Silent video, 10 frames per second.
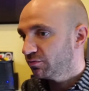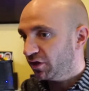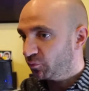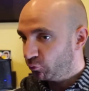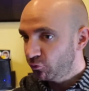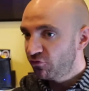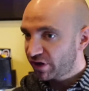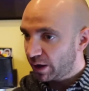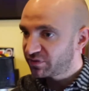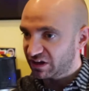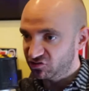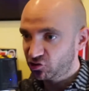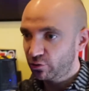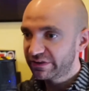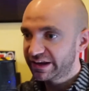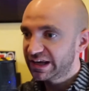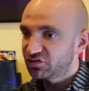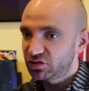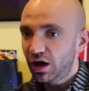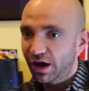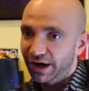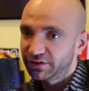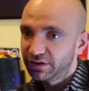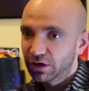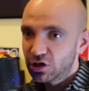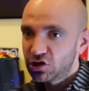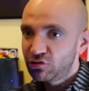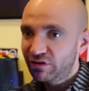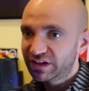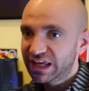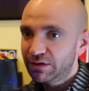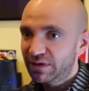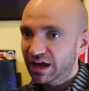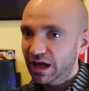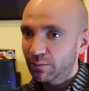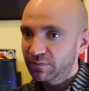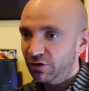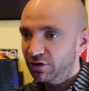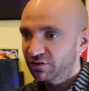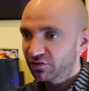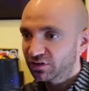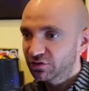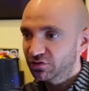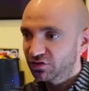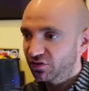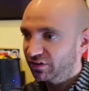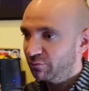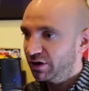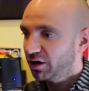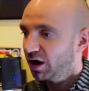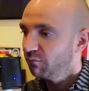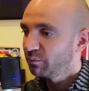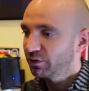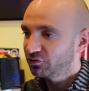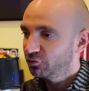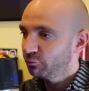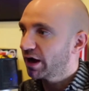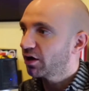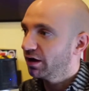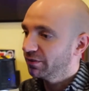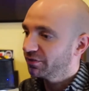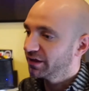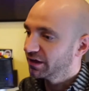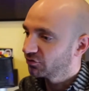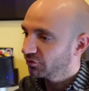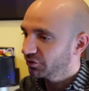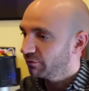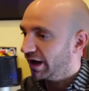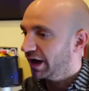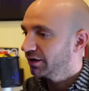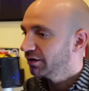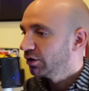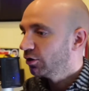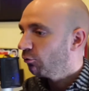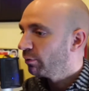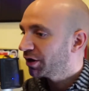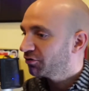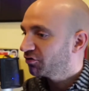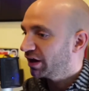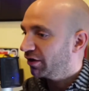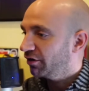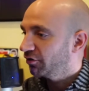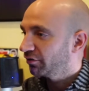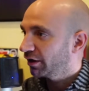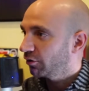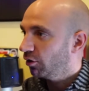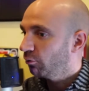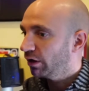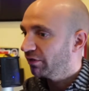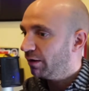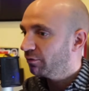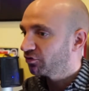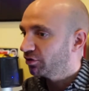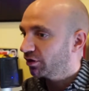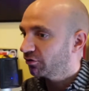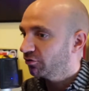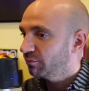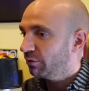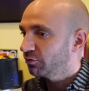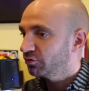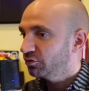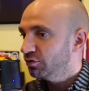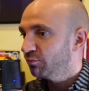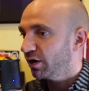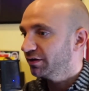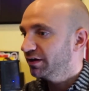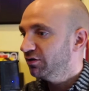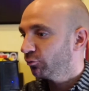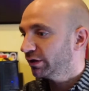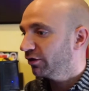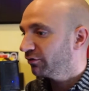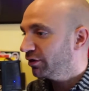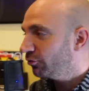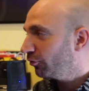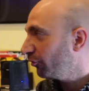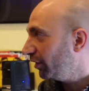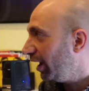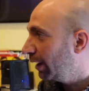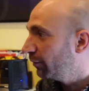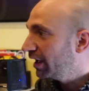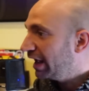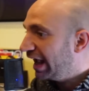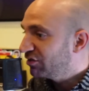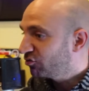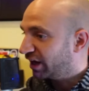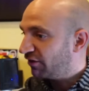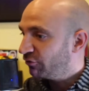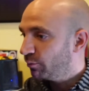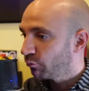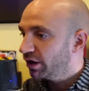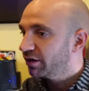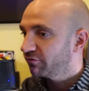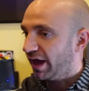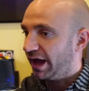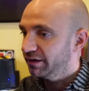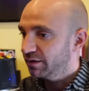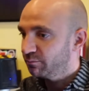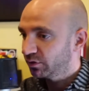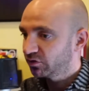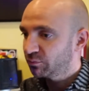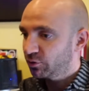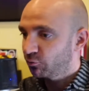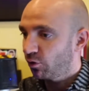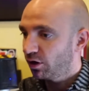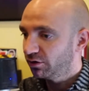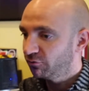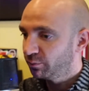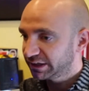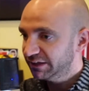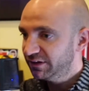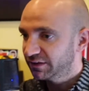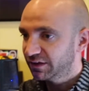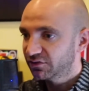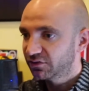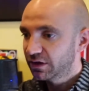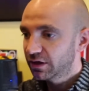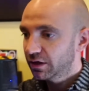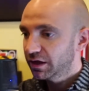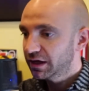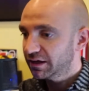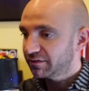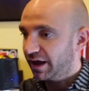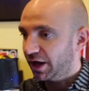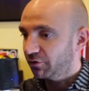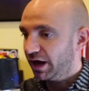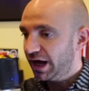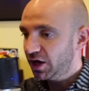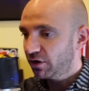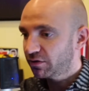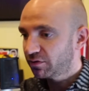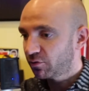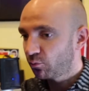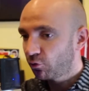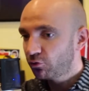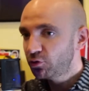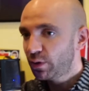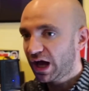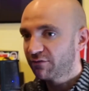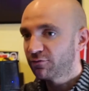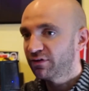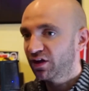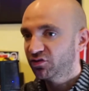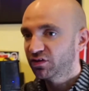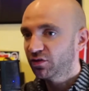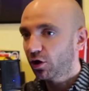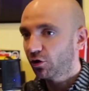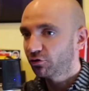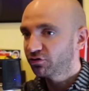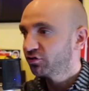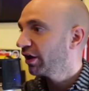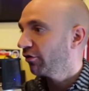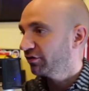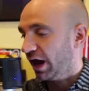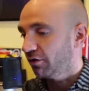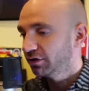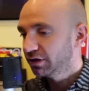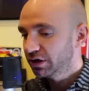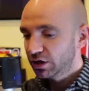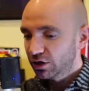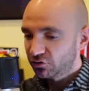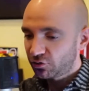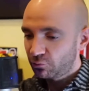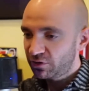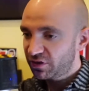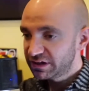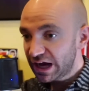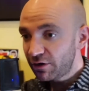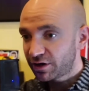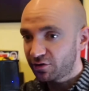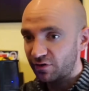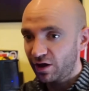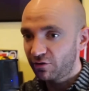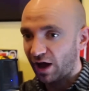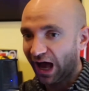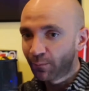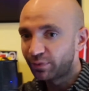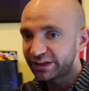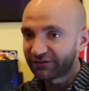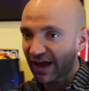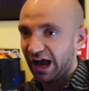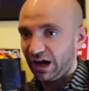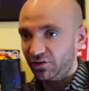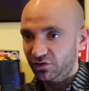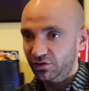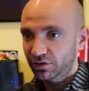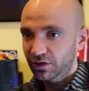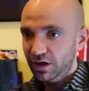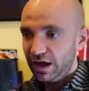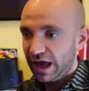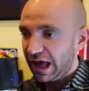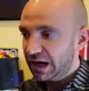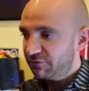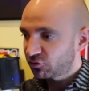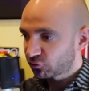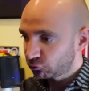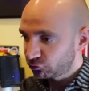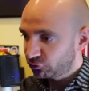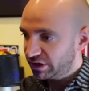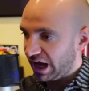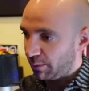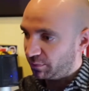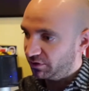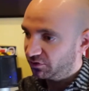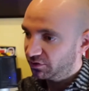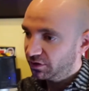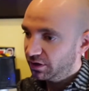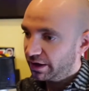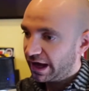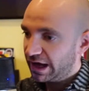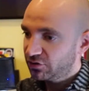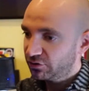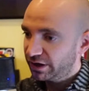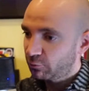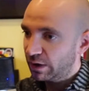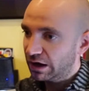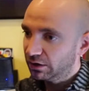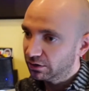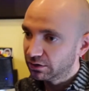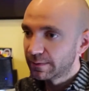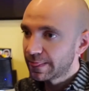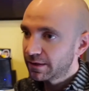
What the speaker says: as proof comes out showing that he's not, you have to keep making up narrative excuses the same way in comic books you retcon things, or you add weird scenarios like, oh, well, that wasn't Dr. Doom, that was a Doombot, and he's really over here the whole time. It's just every brick of that builds up your wall of believing this gets higher and higher, and the more you have invested, the harder it is to tear it down. So with a narrative of, I believe X, and if a school shooting happens, and you're like, well,